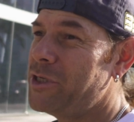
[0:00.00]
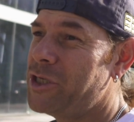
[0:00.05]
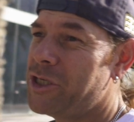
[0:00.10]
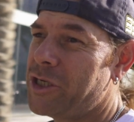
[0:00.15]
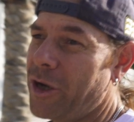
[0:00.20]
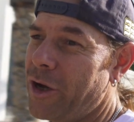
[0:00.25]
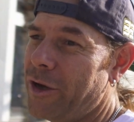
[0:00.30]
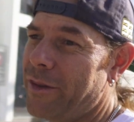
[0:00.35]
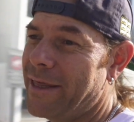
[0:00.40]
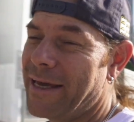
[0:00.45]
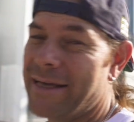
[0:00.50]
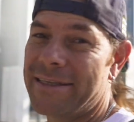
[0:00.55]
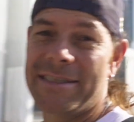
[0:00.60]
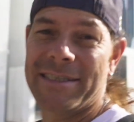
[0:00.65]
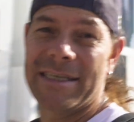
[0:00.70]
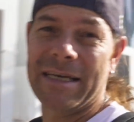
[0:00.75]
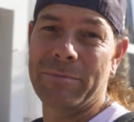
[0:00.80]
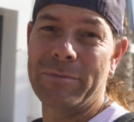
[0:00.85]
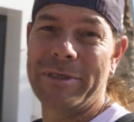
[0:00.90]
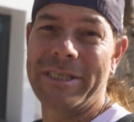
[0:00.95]
show that
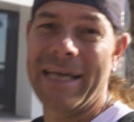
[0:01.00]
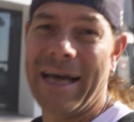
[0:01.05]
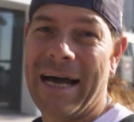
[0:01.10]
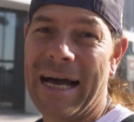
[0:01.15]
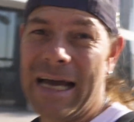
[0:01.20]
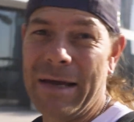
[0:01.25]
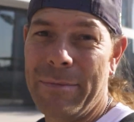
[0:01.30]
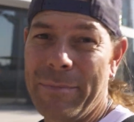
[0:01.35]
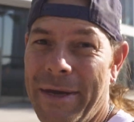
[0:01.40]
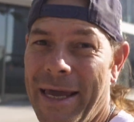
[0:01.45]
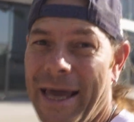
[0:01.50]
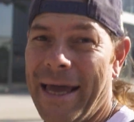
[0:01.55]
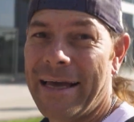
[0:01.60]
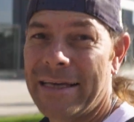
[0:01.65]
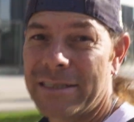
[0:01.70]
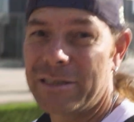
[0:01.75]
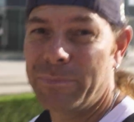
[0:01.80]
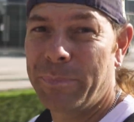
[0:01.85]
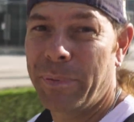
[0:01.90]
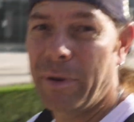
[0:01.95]
some time
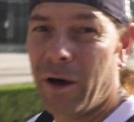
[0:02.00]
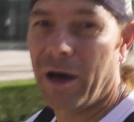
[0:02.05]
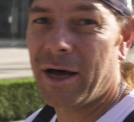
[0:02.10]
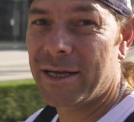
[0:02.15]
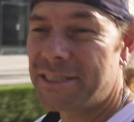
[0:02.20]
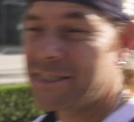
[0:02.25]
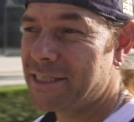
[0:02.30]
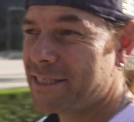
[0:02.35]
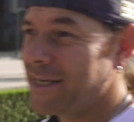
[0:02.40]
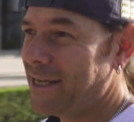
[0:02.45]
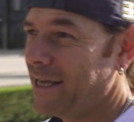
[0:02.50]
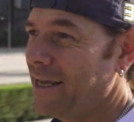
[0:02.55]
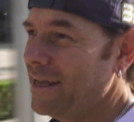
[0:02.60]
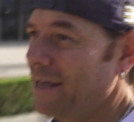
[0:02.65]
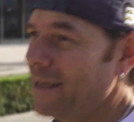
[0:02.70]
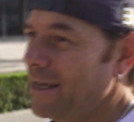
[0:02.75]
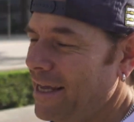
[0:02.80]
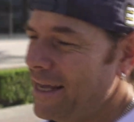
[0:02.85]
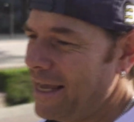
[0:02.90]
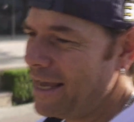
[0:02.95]
has passed,
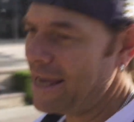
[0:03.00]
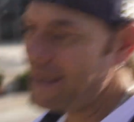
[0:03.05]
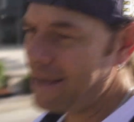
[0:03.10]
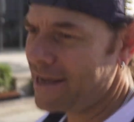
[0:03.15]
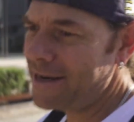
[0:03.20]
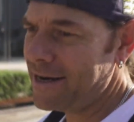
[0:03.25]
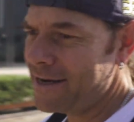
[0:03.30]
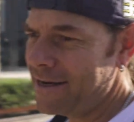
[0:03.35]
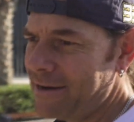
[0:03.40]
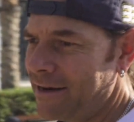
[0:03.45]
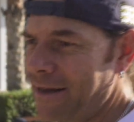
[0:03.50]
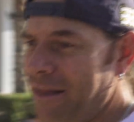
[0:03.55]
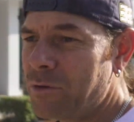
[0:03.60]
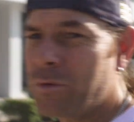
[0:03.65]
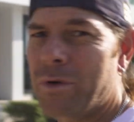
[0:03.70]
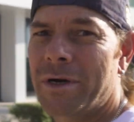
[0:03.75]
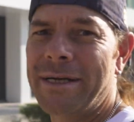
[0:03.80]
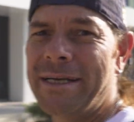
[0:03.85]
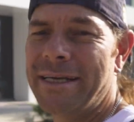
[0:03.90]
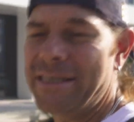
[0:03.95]
and another
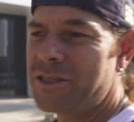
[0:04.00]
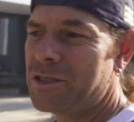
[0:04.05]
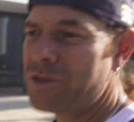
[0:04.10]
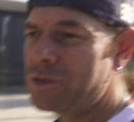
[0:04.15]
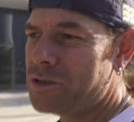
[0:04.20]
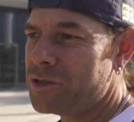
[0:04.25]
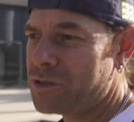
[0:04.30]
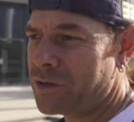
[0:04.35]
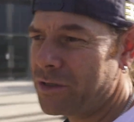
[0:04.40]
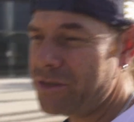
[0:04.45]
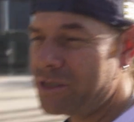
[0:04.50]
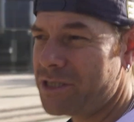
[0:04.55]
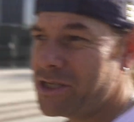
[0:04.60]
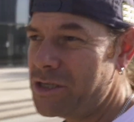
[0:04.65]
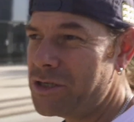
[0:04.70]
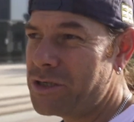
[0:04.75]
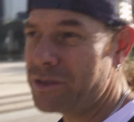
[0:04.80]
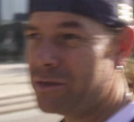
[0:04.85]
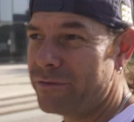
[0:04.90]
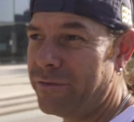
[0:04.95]
one is to
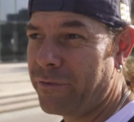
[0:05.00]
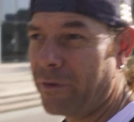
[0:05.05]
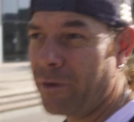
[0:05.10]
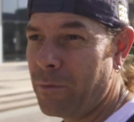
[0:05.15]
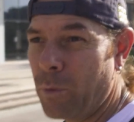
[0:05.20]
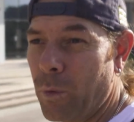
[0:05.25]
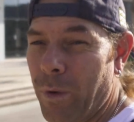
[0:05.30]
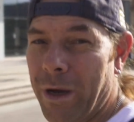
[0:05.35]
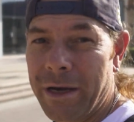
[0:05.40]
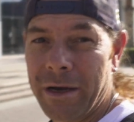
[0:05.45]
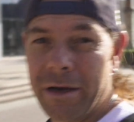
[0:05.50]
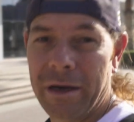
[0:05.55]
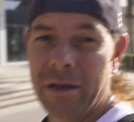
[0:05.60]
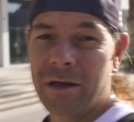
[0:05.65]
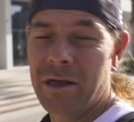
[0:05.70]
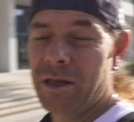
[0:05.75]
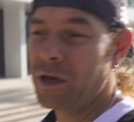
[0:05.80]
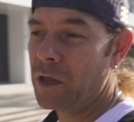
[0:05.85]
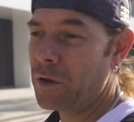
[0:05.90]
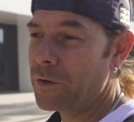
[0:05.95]
transition from one
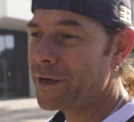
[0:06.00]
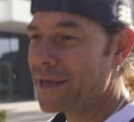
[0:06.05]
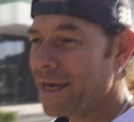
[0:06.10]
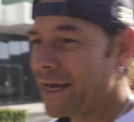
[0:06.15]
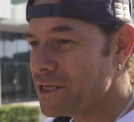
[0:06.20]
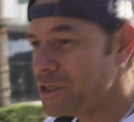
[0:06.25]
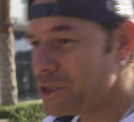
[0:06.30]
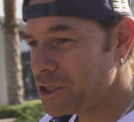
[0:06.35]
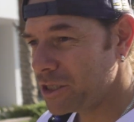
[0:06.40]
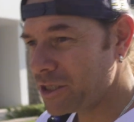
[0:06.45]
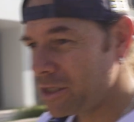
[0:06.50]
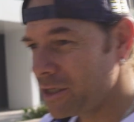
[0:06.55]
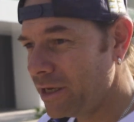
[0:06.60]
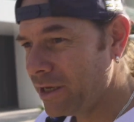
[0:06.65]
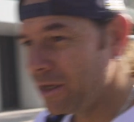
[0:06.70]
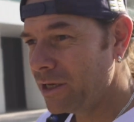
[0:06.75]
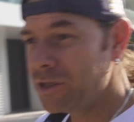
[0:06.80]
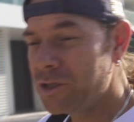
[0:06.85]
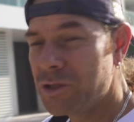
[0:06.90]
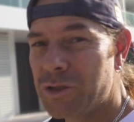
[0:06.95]
location
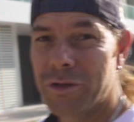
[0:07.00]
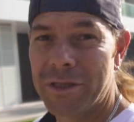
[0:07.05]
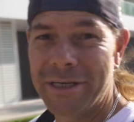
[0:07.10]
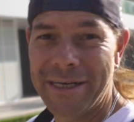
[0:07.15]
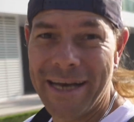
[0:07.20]
to the